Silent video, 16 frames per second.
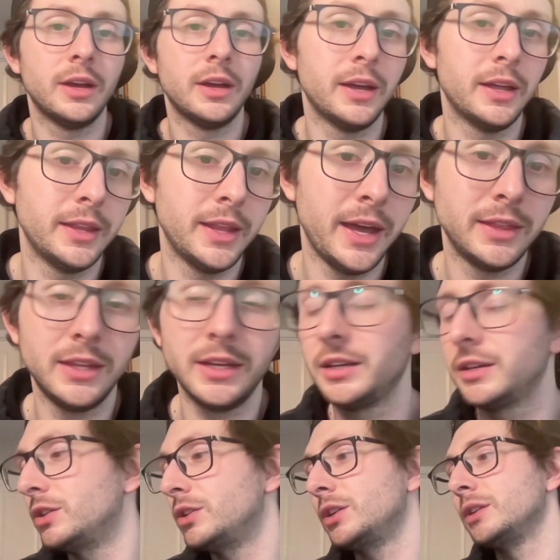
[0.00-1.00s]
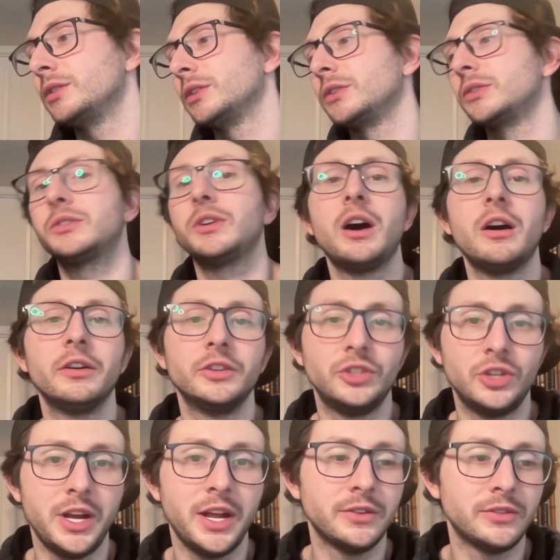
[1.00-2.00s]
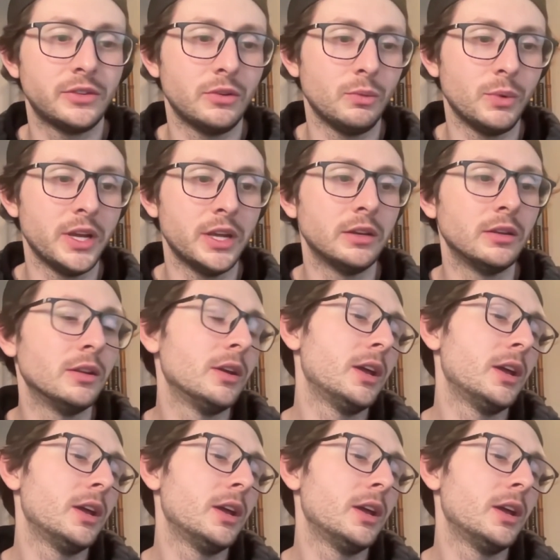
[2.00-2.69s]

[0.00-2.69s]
I think she has a solid chance to win.